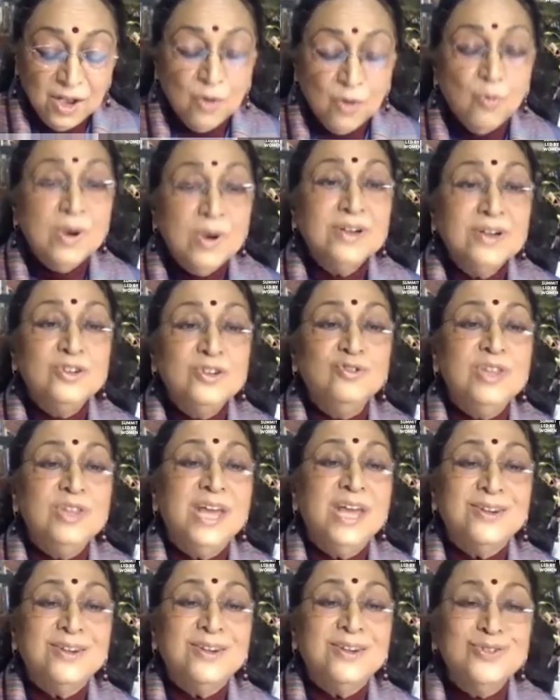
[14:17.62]
work
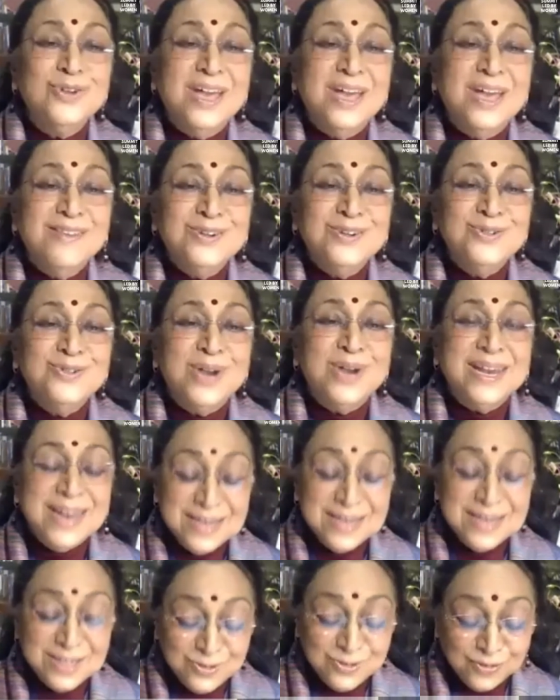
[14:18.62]
together to
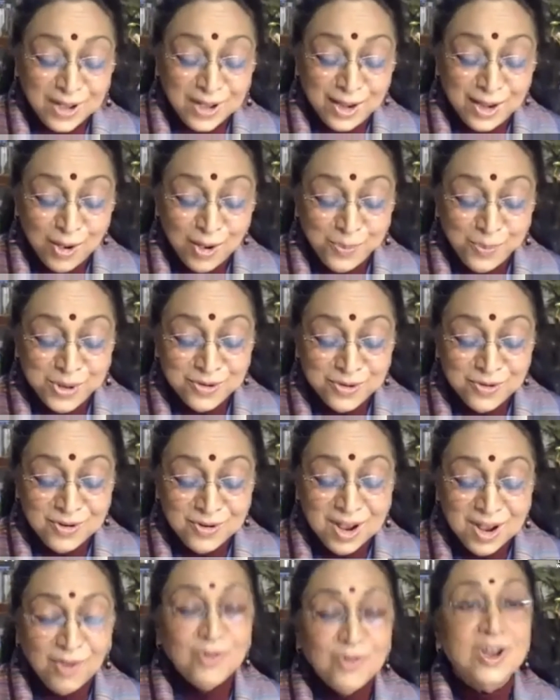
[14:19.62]
identify common
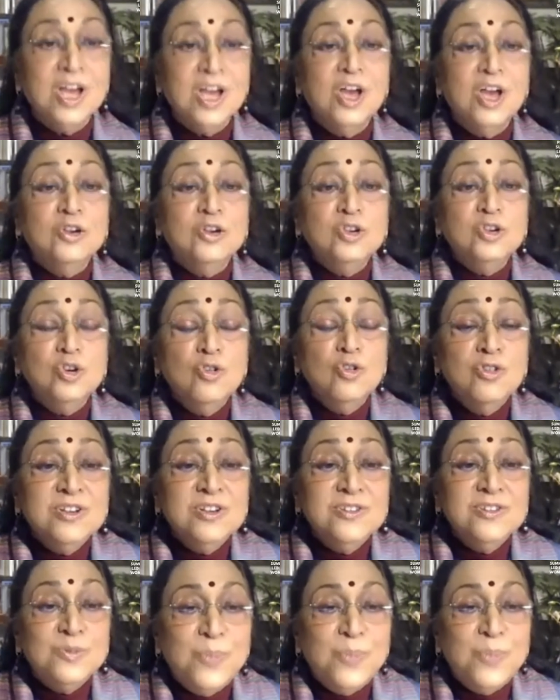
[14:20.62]
ground, show
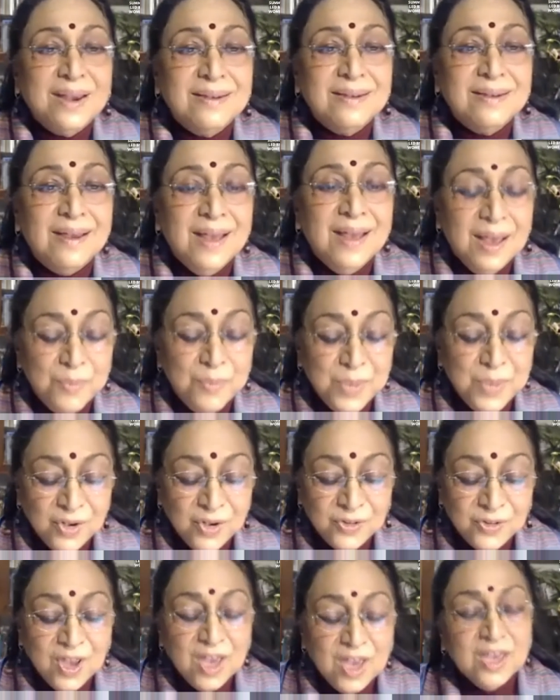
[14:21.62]
respect, because
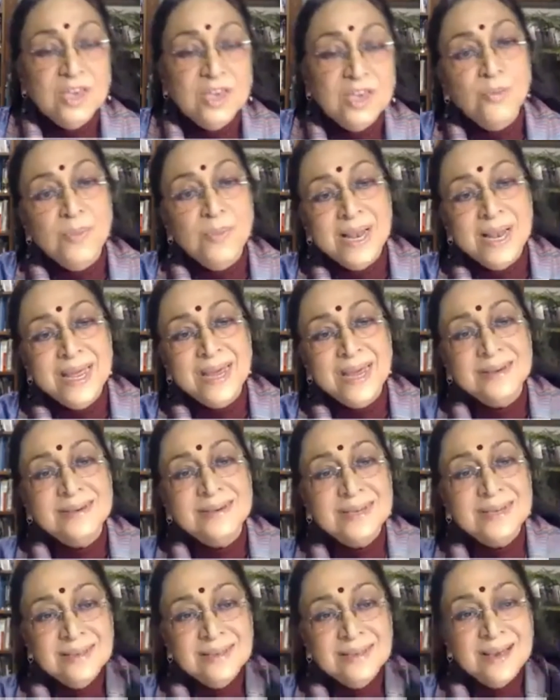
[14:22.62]

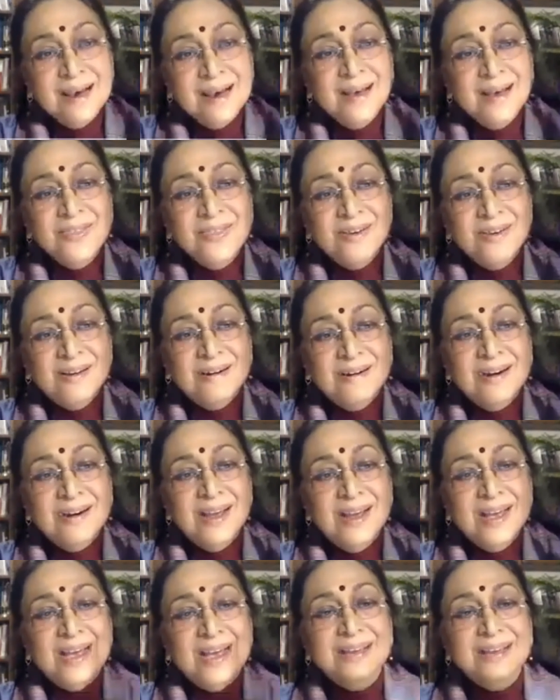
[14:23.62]
humiliating the other
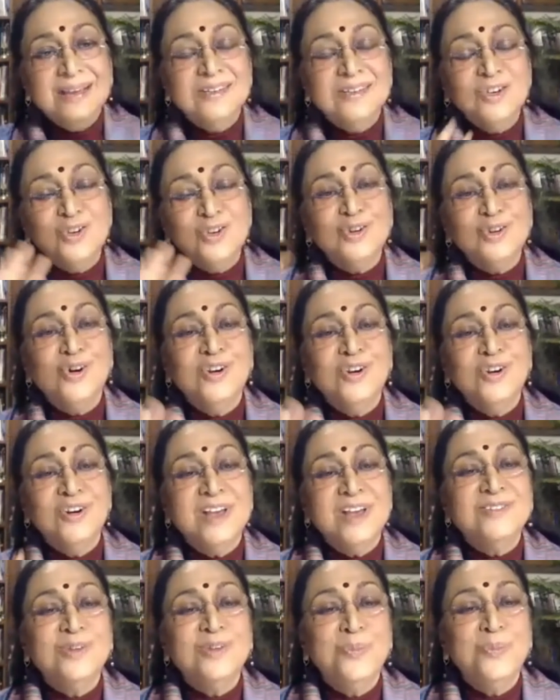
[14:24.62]
is a sure
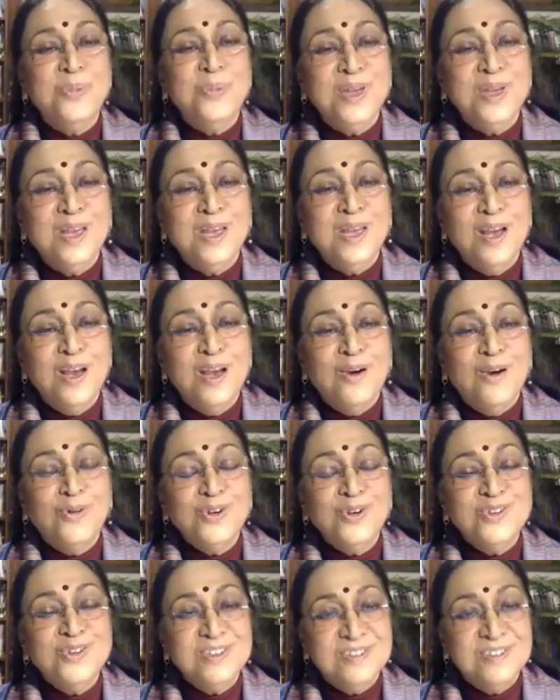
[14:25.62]
recipe
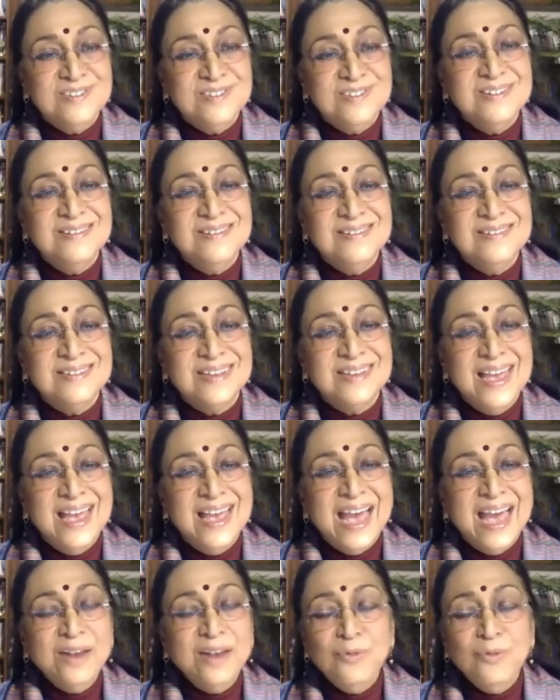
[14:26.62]
for distance.
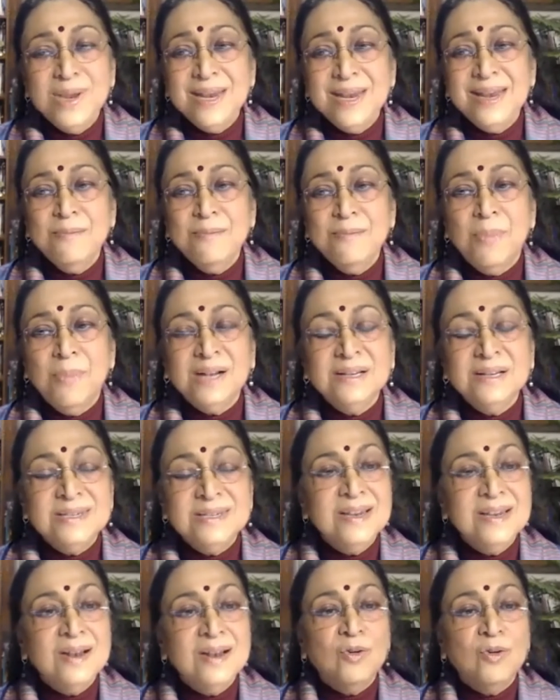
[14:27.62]
And we need
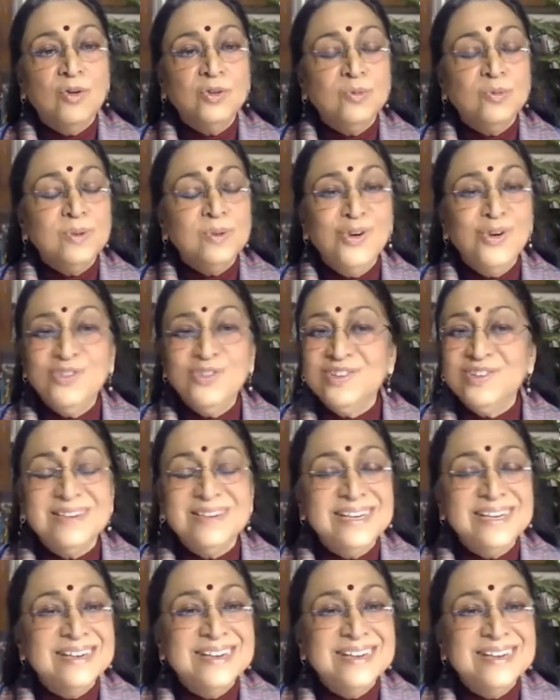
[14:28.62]
multi-lobes. We don't
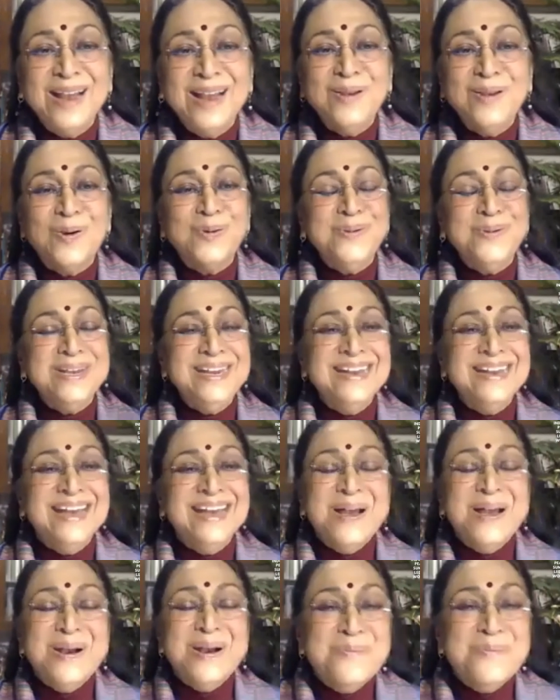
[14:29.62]
just need that. We need
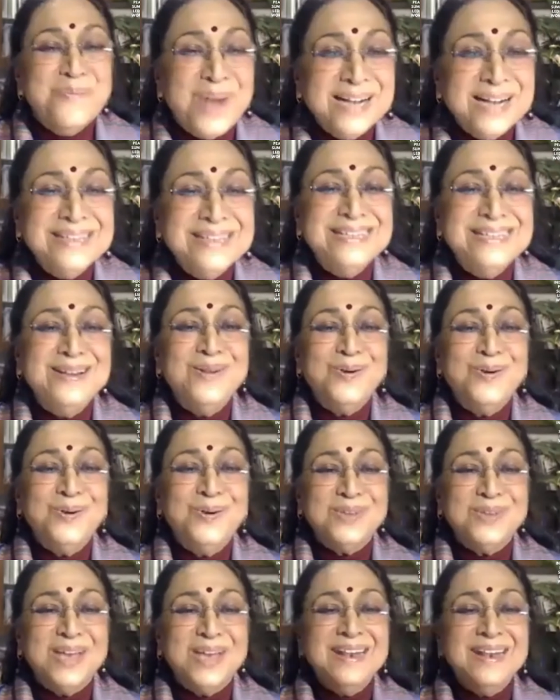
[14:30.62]
multi-lobes.
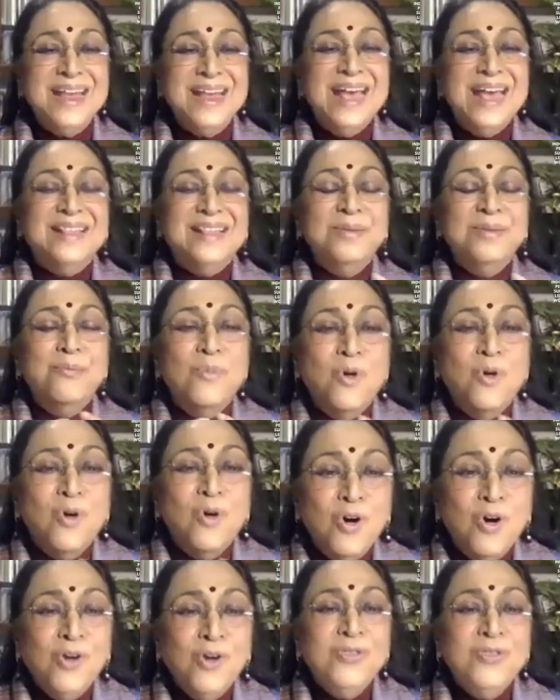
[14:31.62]
And the
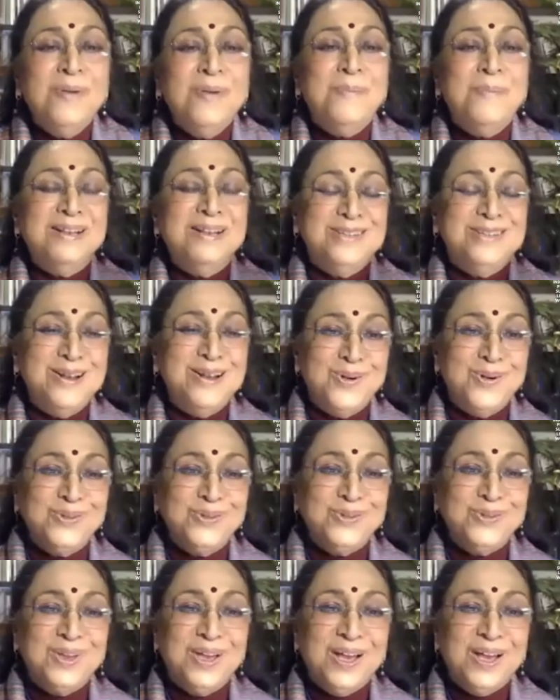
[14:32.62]
more the
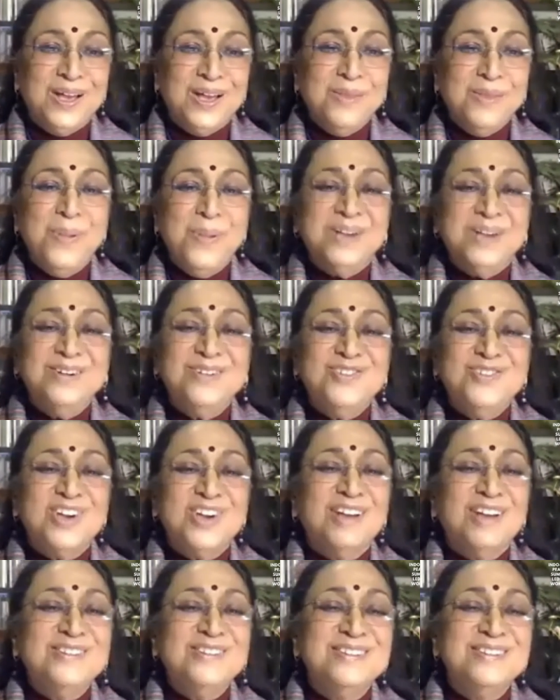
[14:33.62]
multi-lobes, the better
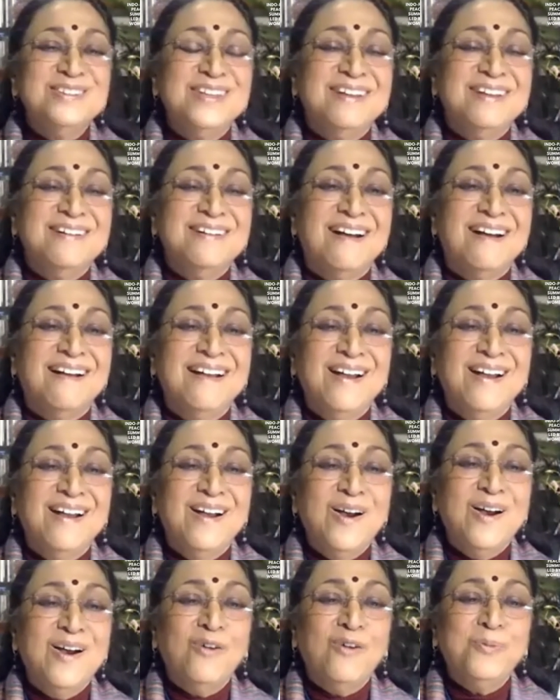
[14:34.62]
chances there are
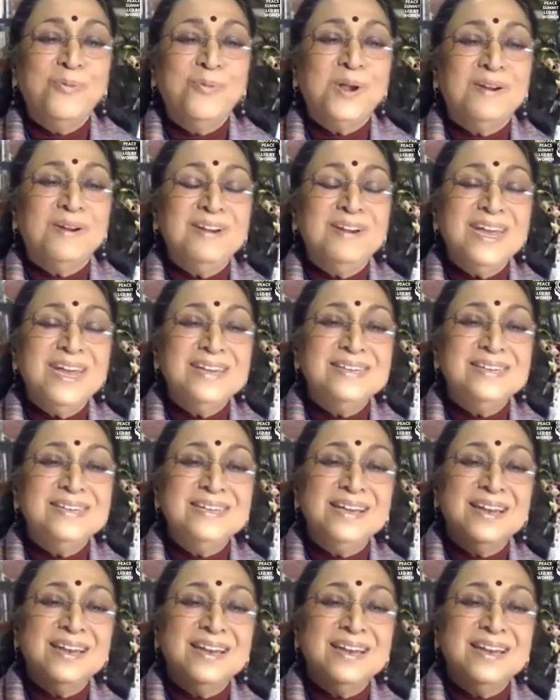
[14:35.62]
of creating an